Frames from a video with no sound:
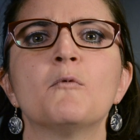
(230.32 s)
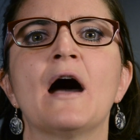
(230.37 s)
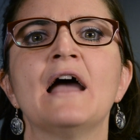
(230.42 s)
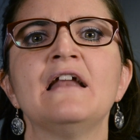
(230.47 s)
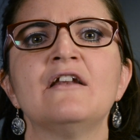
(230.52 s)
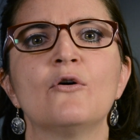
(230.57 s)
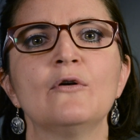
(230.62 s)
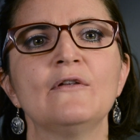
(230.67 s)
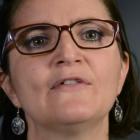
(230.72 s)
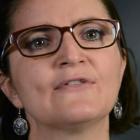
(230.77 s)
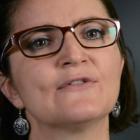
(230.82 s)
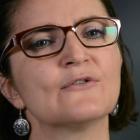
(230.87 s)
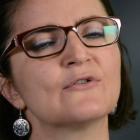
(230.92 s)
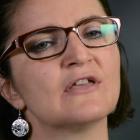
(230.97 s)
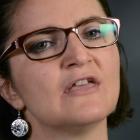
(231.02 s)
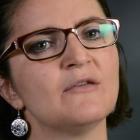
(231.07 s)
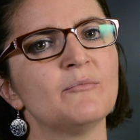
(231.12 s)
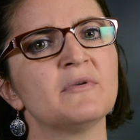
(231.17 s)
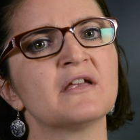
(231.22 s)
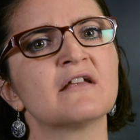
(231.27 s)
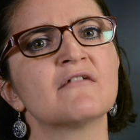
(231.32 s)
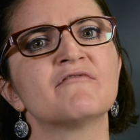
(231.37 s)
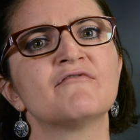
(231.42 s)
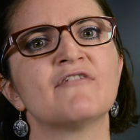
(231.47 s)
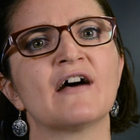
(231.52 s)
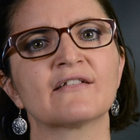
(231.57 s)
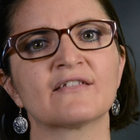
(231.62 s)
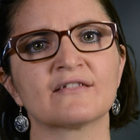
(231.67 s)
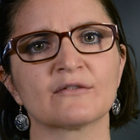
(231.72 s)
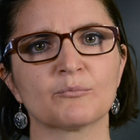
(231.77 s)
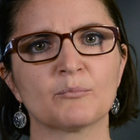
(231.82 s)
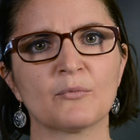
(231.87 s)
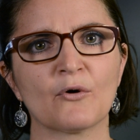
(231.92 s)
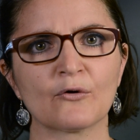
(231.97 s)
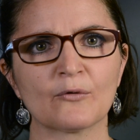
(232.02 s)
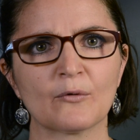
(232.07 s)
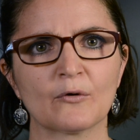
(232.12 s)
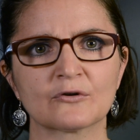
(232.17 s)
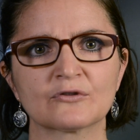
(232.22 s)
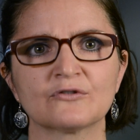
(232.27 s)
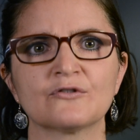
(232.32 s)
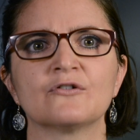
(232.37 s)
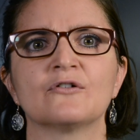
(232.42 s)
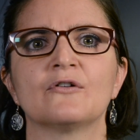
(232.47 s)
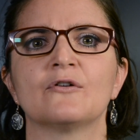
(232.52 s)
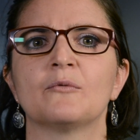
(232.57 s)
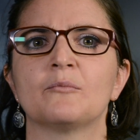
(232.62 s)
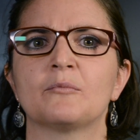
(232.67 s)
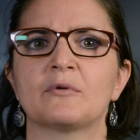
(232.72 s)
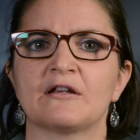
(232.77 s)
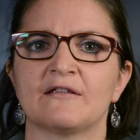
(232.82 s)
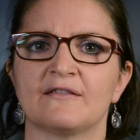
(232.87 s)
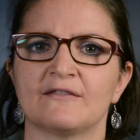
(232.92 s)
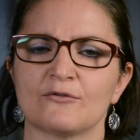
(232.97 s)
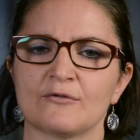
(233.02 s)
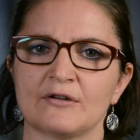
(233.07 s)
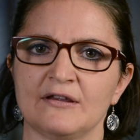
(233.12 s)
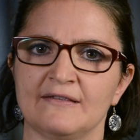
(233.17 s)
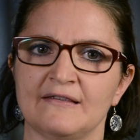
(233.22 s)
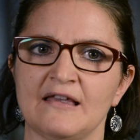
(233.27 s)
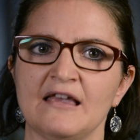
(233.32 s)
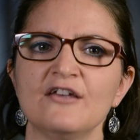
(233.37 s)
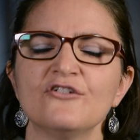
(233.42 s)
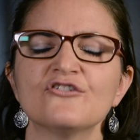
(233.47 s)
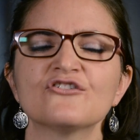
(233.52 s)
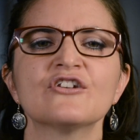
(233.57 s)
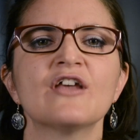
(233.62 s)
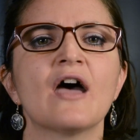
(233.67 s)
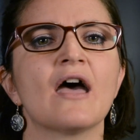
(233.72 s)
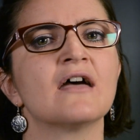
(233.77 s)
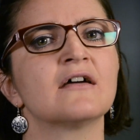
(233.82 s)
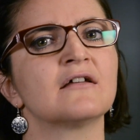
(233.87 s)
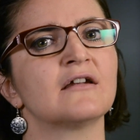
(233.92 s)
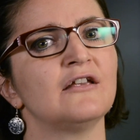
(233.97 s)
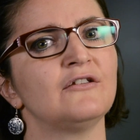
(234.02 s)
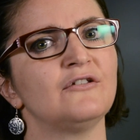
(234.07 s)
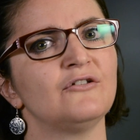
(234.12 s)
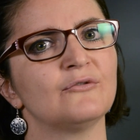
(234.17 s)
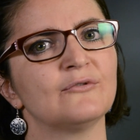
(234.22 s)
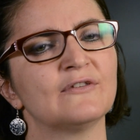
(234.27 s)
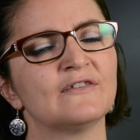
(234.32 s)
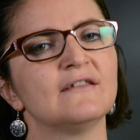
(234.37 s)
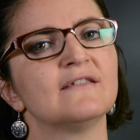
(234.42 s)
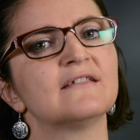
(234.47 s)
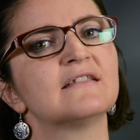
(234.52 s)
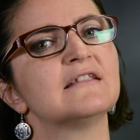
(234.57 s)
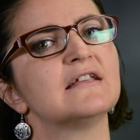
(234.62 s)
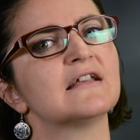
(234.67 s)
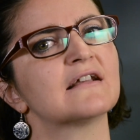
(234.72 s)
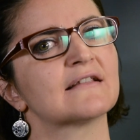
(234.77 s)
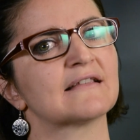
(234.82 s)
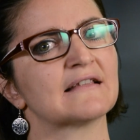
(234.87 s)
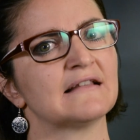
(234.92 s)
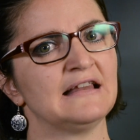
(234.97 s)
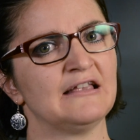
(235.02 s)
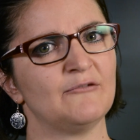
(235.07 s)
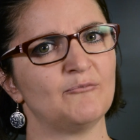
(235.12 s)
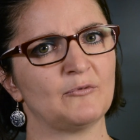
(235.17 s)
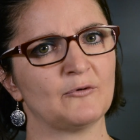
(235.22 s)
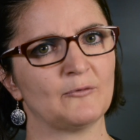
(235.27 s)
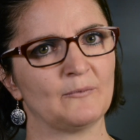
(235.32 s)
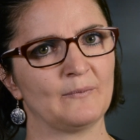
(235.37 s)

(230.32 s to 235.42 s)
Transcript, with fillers: while also keeping fast port pressurization and reducing stick slip.